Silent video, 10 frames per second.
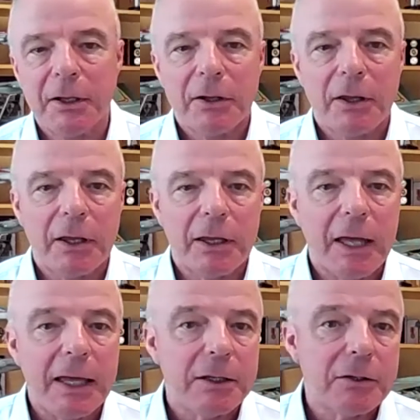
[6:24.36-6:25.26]

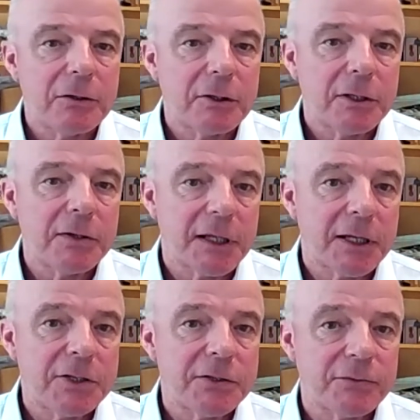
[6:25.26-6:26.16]
and in the
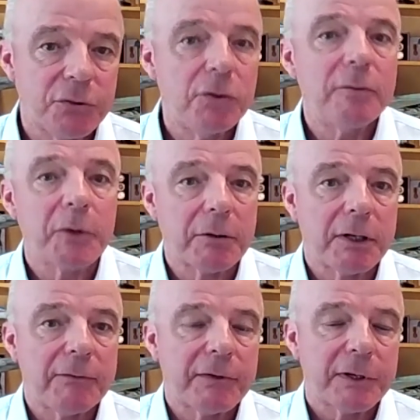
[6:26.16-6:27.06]
case of 2 of my
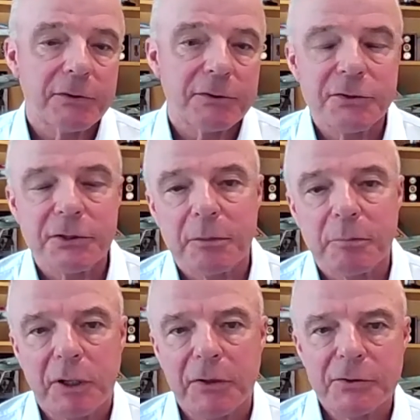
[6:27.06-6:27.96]
grandfather's
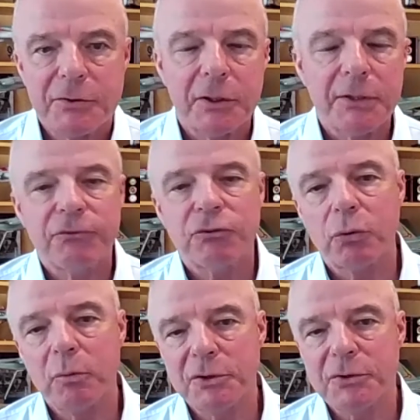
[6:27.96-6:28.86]
brothers, the lived
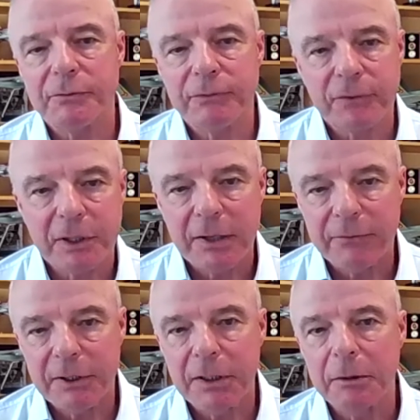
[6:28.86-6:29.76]
traumas of
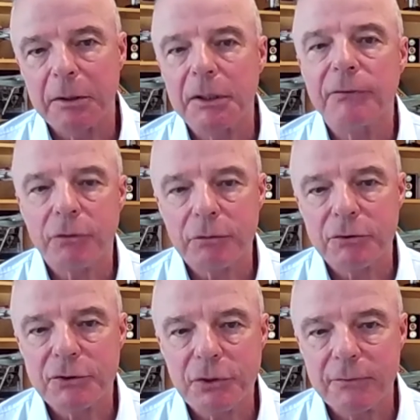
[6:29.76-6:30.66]
having lived through
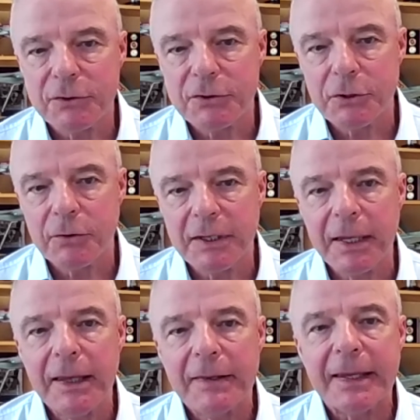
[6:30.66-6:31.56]
service. So
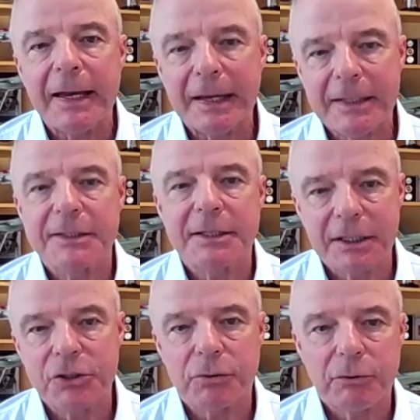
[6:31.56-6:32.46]
the
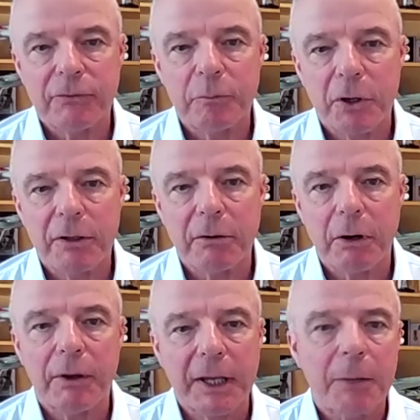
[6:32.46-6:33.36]
architecture of my
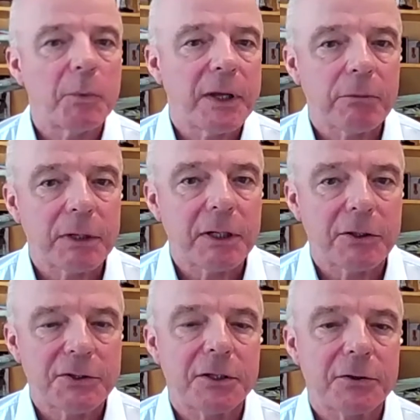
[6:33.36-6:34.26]
growing up, without
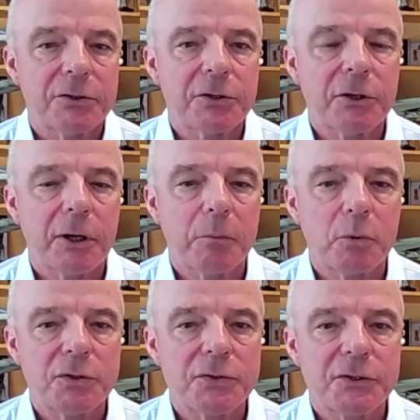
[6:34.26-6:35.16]
realising at the time,
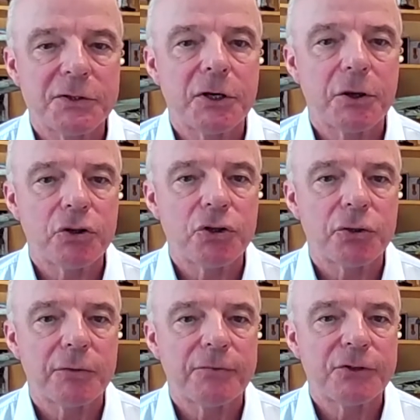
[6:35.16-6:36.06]
was this notion
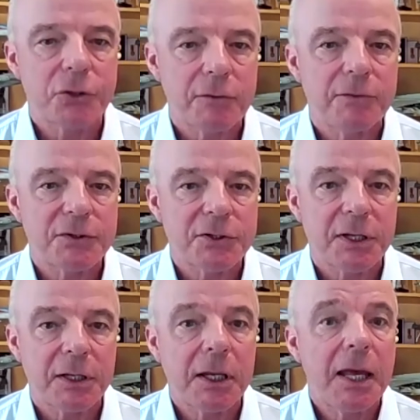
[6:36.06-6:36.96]
of service
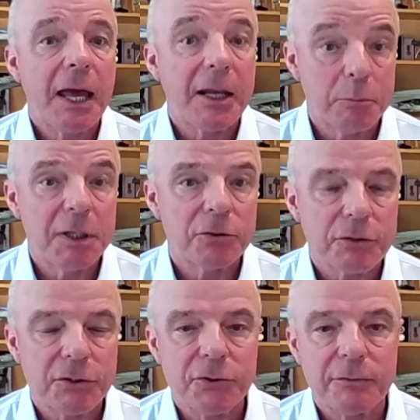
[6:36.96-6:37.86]
and
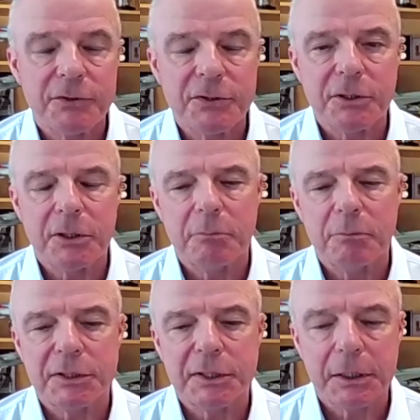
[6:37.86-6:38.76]
military service in
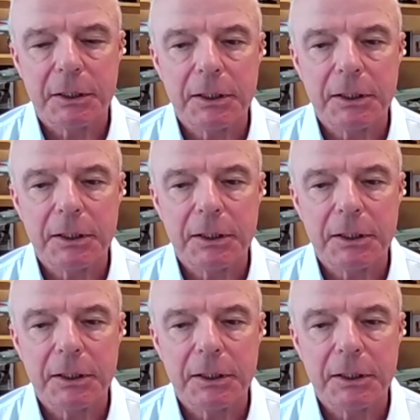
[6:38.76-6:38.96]
particular.